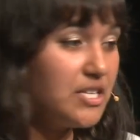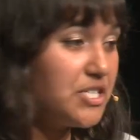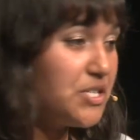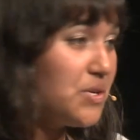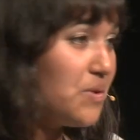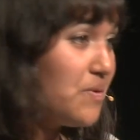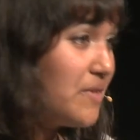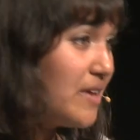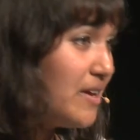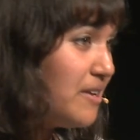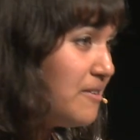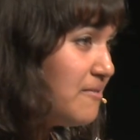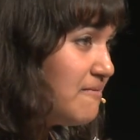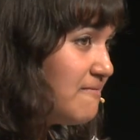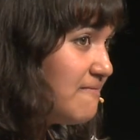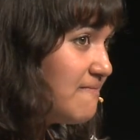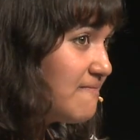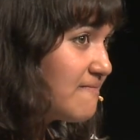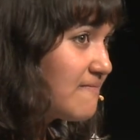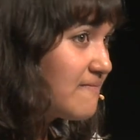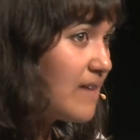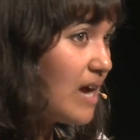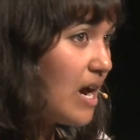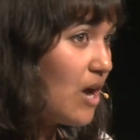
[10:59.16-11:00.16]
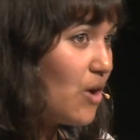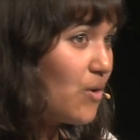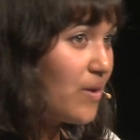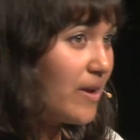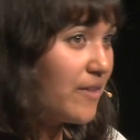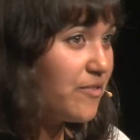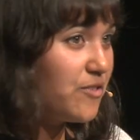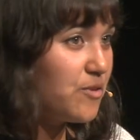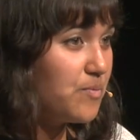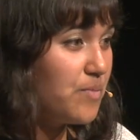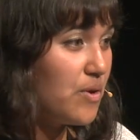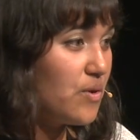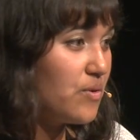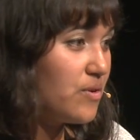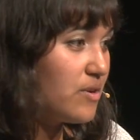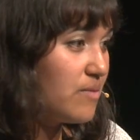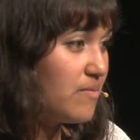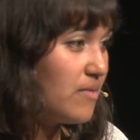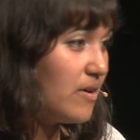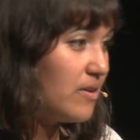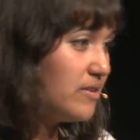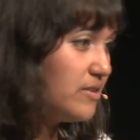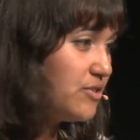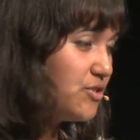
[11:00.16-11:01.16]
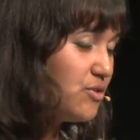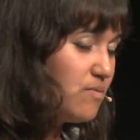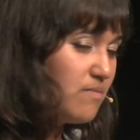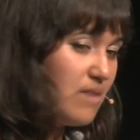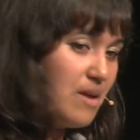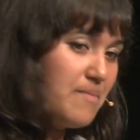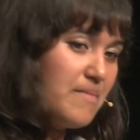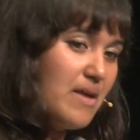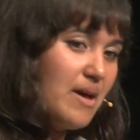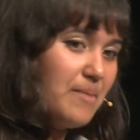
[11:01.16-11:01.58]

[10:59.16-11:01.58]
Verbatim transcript: So then, how get the Pokemon into my